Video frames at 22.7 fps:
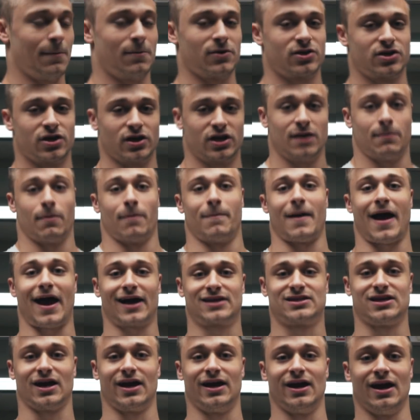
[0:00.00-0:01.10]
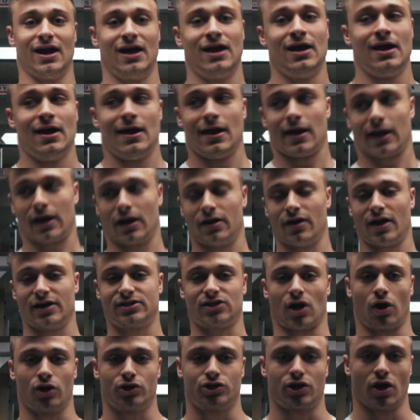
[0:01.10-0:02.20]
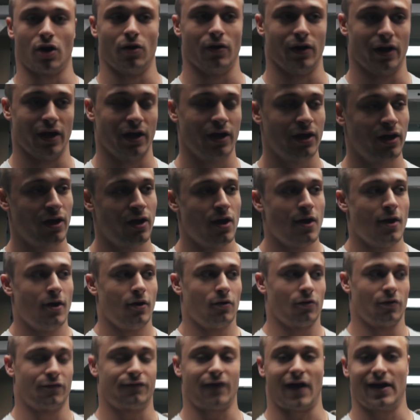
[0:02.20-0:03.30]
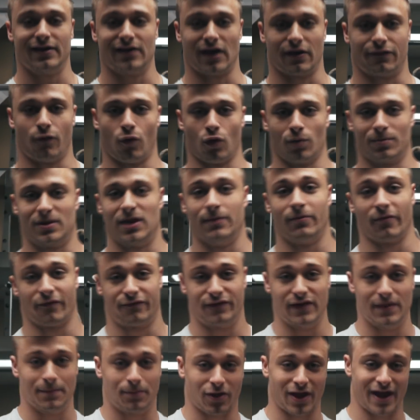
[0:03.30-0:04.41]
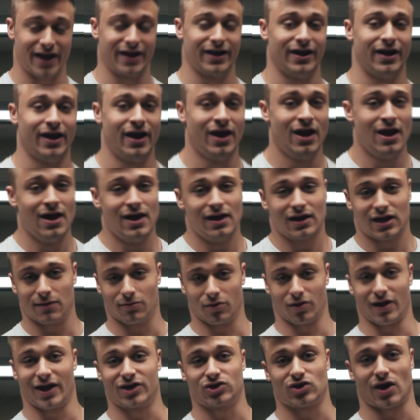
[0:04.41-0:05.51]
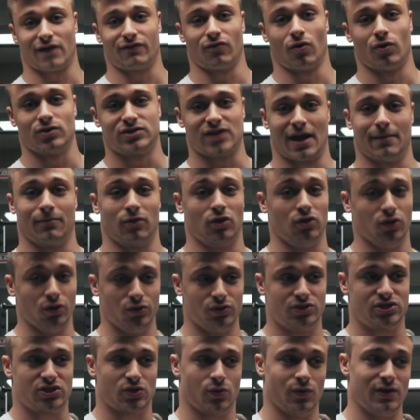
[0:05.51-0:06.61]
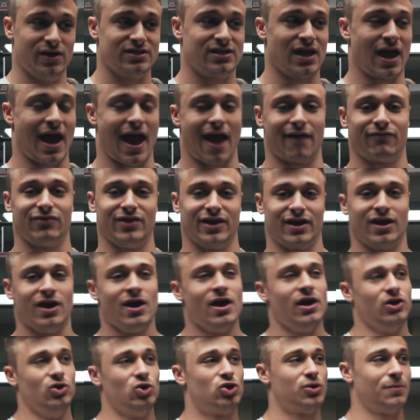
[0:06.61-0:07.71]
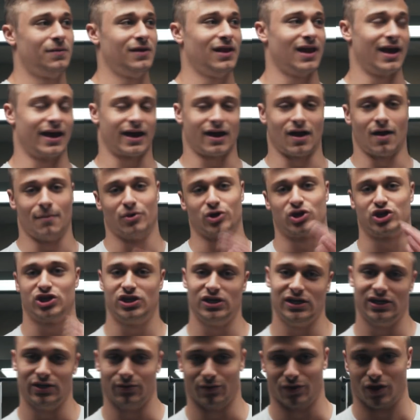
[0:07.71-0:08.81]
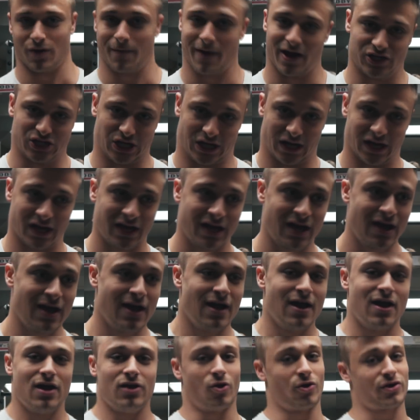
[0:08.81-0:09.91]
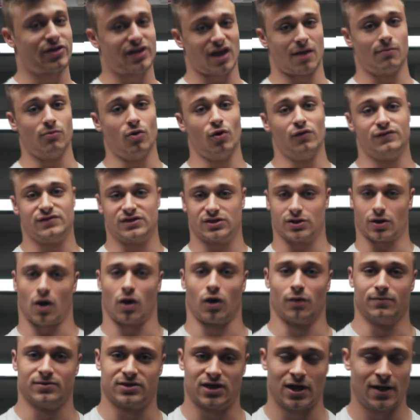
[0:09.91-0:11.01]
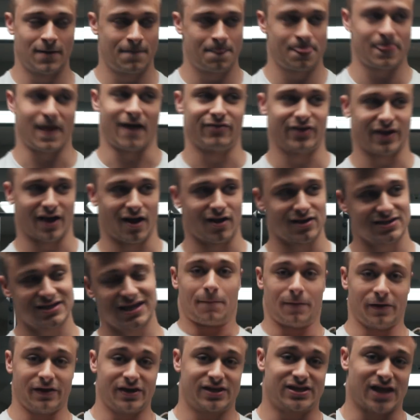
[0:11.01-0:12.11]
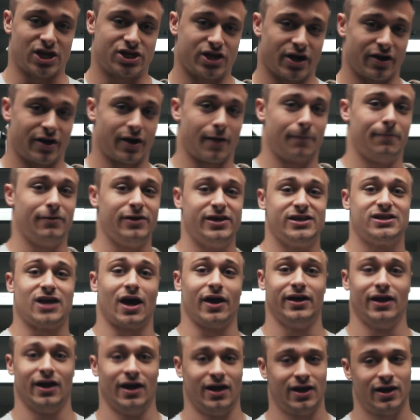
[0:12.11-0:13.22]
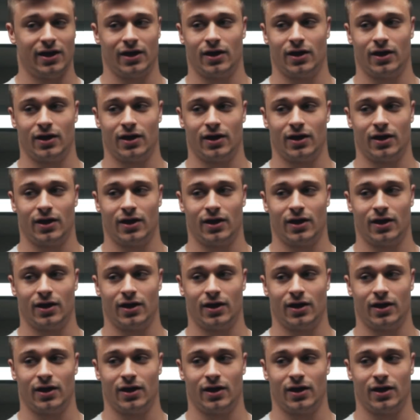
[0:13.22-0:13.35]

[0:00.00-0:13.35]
Keep your back tight, get a nice arch going, refine that form, keep your feet planted, keep the leg drive the whole time, glutes squeeze, everything. You should be like a machine when you're benching. The only thing that moves is your arms. Everything else, completely stationary, completely tight.